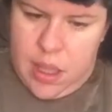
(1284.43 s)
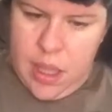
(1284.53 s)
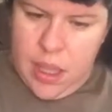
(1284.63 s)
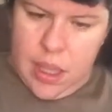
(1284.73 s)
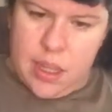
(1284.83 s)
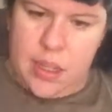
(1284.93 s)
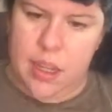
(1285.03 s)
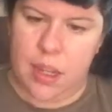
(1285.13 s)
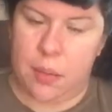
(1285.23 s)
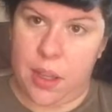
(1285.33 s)
And
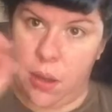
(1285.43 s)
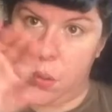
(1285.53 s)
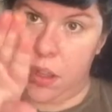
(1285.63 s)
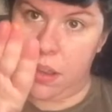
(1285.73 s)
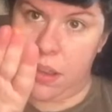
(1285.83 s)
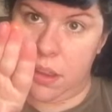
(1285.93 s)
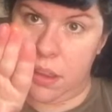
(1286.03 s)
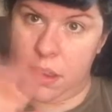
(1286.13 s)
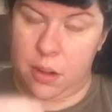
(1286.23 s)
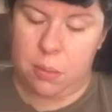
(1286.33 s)
here we go with
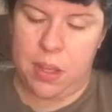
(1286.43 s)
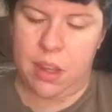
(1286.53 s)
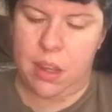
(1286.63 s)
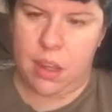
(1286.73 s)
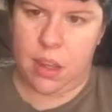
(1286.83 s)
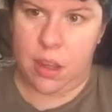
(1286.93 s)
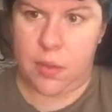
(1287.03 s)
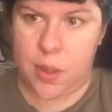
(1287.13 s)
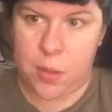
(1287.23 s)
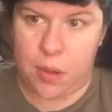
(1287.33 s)
a little bit of
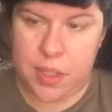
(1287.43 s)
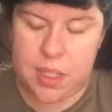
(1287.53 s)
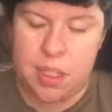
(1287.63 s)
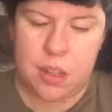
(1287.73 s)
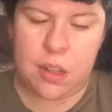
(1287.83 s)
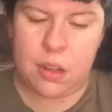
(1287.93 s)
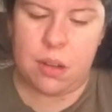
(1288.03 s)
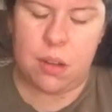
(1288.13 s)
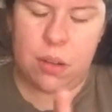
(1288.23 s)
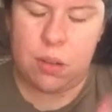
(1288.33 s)
the
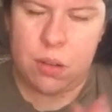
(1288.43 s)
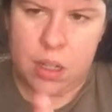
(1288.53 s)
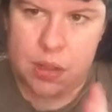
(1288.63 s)
Suavecito.